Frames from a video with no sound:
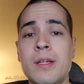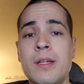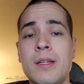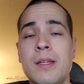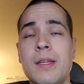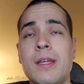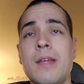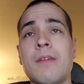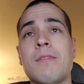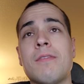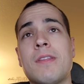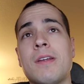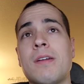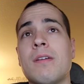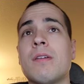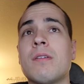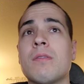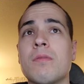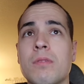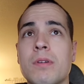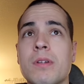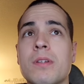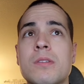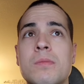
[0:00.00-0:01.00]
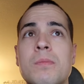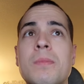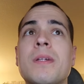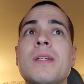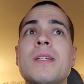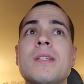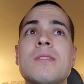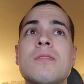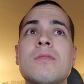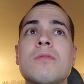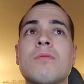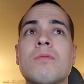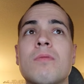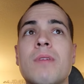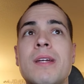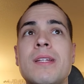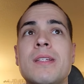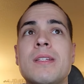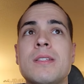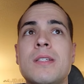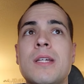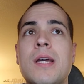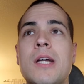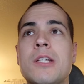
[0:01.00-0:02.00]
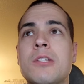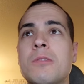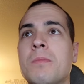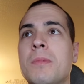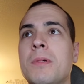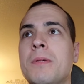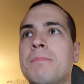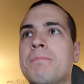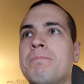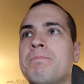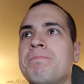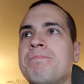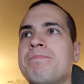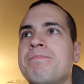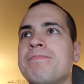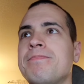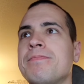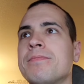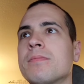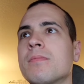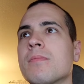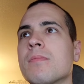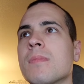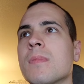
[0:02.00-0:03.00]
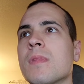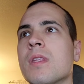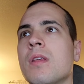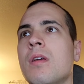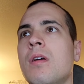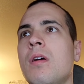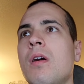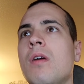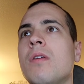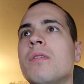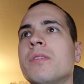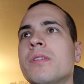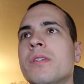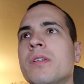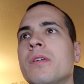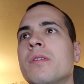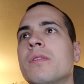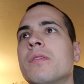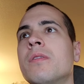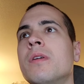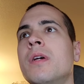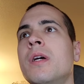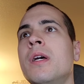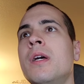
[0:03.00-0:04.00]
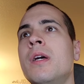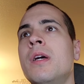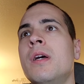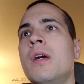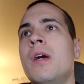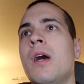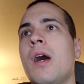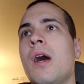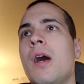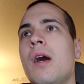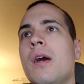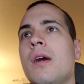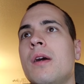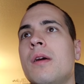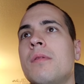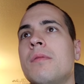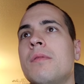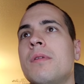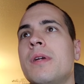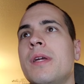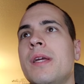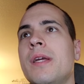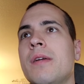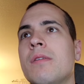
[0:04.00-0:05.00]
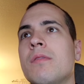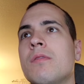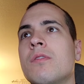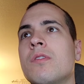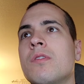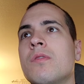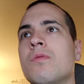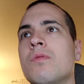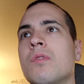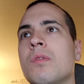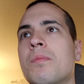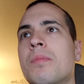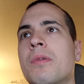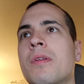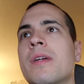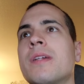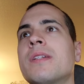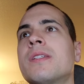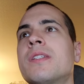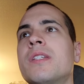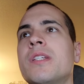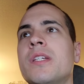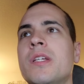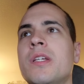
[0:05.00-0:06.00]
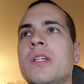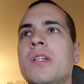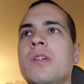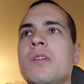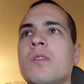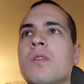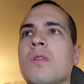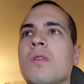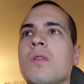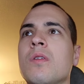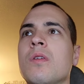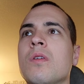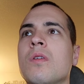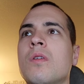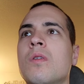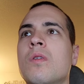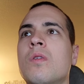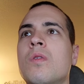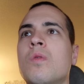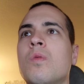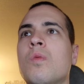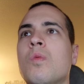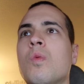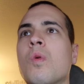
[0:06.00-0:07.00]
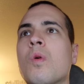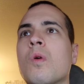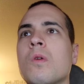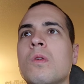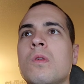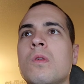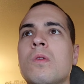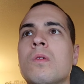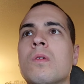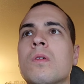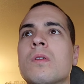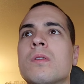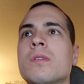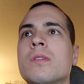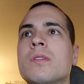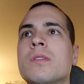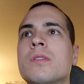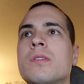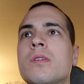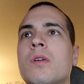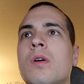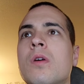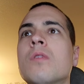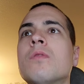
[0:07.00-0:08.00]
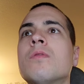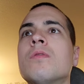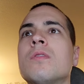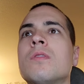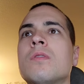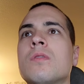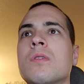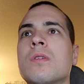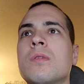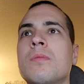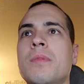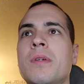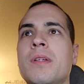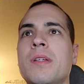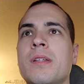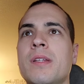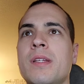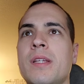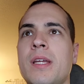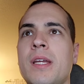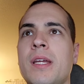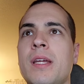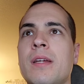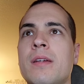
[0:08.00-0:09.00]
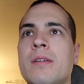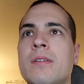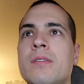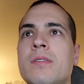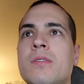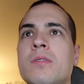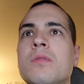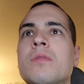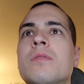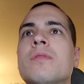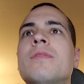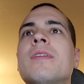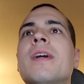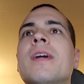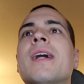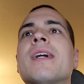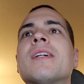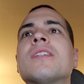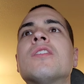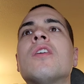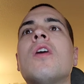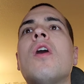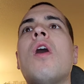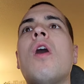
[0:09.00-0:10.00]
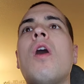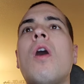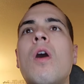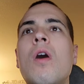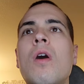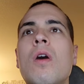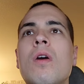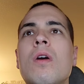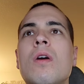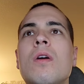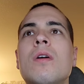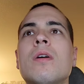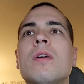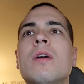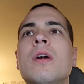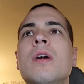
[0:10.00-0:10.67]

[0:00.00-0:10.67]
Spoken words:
if they're in a real space raid detachment. Also, it replacing your Warlord's Overlord ability to affect all